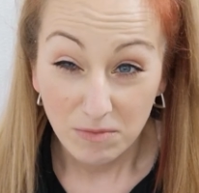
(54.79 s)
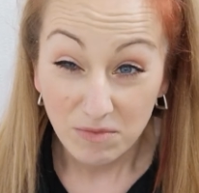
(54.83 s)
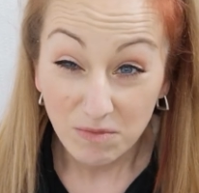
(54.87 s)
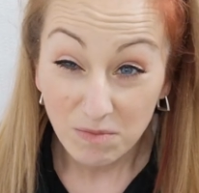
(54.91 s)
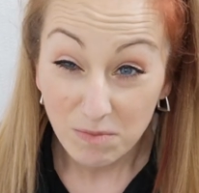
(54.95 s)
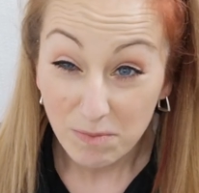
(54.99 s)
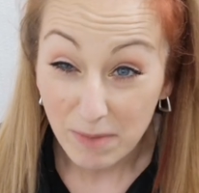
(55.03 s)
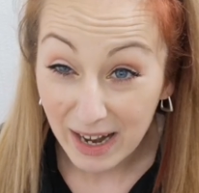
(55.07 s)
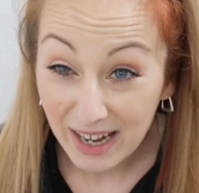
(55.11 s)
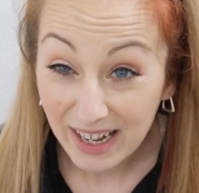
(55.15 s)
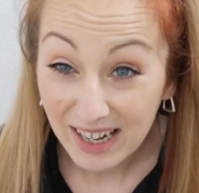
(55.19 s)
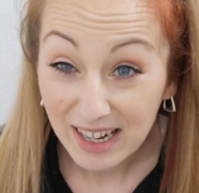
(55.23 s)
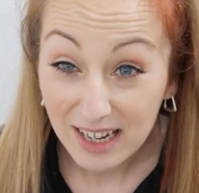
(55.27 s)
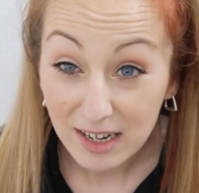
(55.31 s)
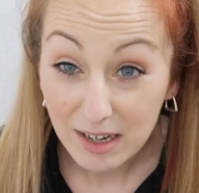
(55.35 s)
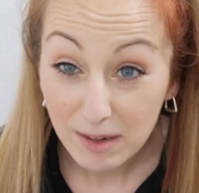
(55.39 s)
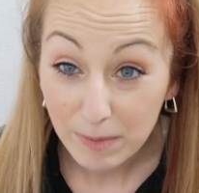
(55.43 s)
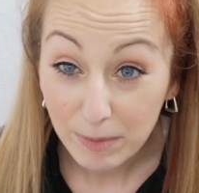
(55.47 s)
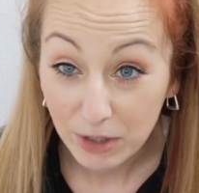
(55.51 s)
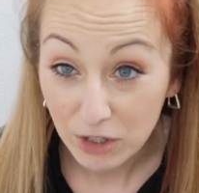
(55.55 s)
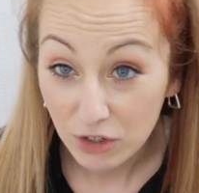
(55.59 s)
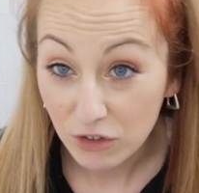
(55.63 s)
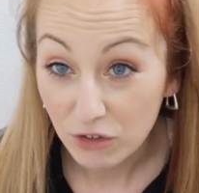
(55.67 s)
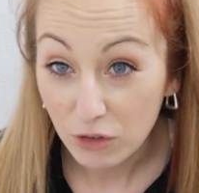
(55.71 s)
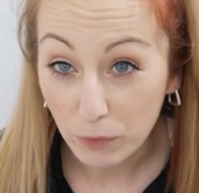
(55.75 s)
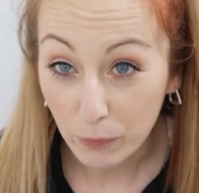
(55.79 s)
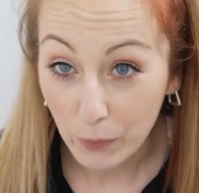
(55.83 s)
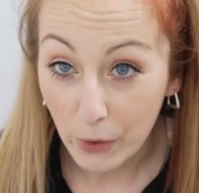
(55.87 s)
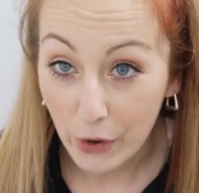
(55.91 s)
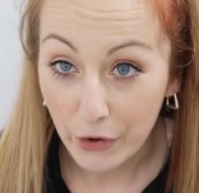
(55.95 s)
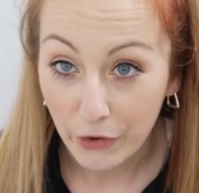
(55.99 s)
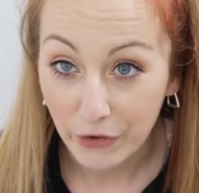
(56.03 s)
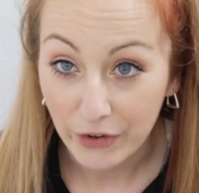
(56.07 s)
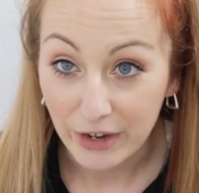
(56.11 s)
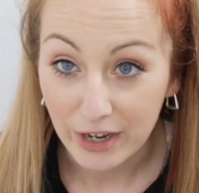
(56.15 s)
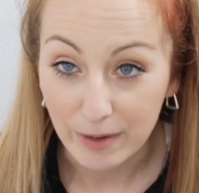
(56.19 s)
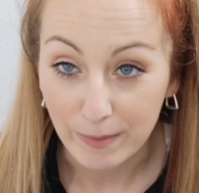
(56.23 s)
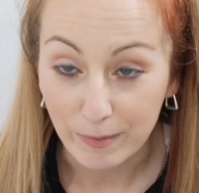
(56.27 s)
mainly because of one
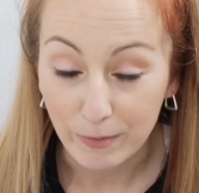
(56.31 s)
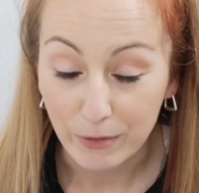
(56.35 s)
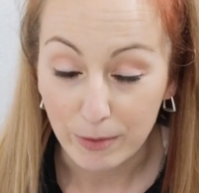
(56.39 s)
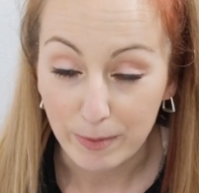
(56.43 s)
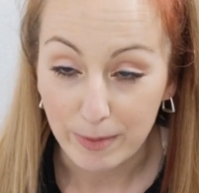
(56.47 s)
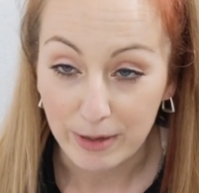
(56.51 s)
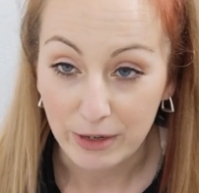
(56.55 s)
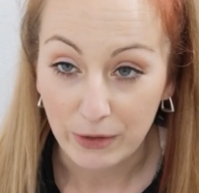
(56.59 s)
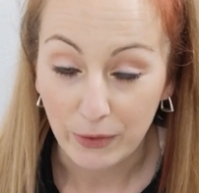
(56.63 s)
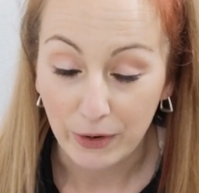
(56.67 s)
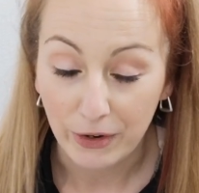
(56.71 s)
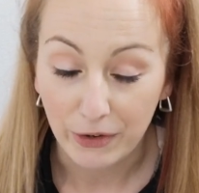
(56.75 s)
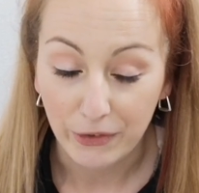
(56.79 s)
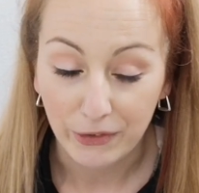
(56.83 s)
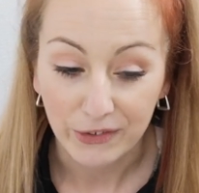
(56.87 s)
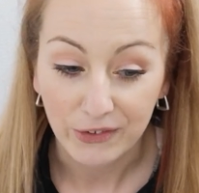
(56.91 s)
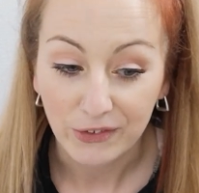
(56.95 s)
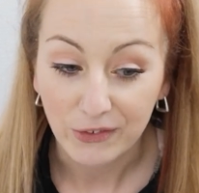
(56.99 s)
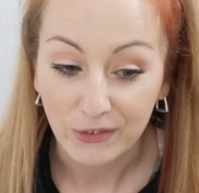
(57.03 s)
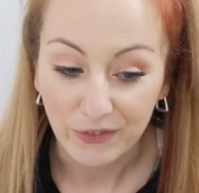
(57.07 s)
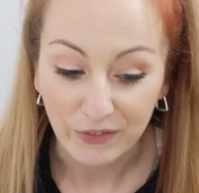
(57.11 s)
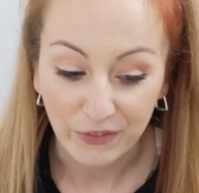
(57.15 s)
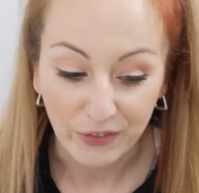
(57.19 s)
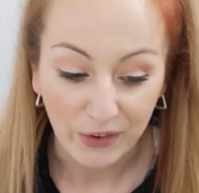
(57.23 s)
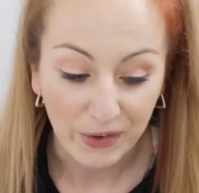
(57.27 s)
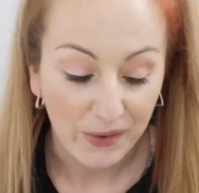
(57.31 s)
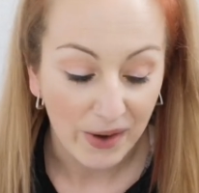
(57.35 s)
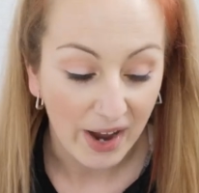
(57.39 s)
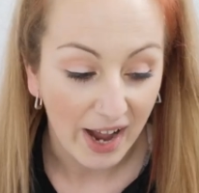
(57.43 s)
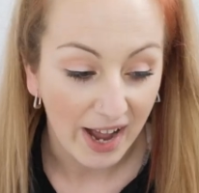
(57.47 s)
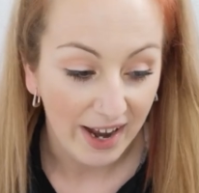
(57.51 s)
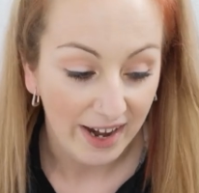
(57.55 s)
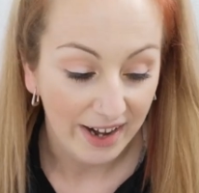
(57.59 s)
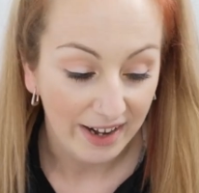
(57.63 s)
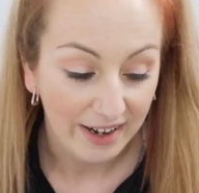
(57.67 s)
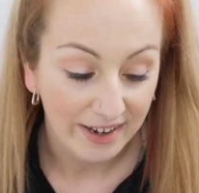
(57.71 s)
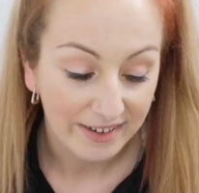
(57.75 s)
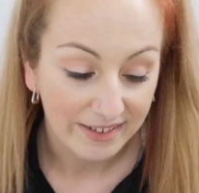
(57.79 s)
item to be quite honest with you,
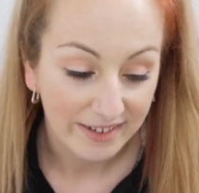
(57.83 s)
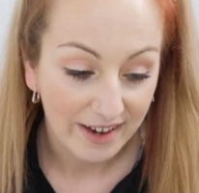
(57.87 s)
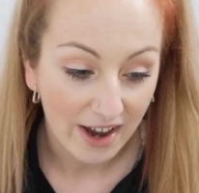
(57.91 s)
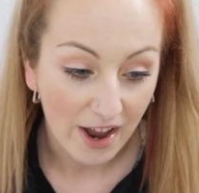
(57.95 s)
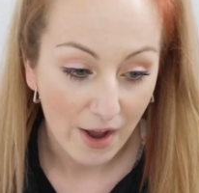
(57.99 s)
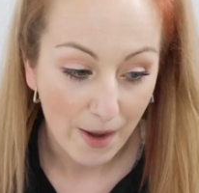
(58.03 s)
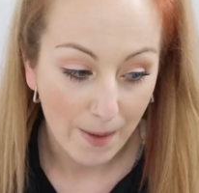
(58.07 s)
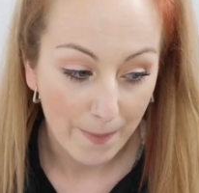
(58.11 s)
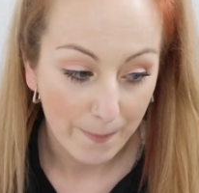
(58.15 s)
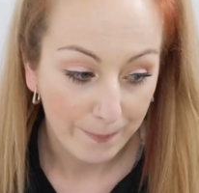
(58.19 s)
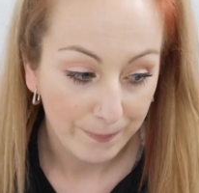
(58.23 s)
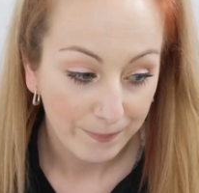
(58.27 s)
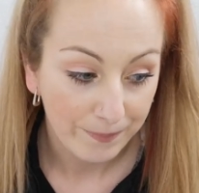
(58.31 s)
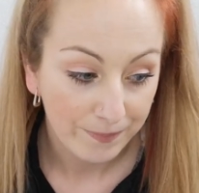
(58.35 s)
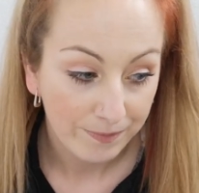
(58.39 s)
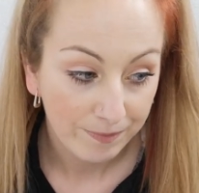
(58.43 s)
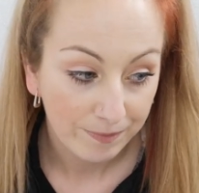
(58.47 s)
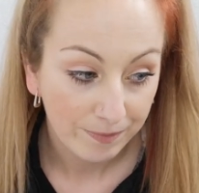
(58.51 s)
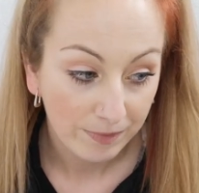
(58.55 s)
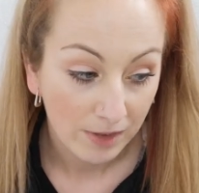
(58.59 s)
and um,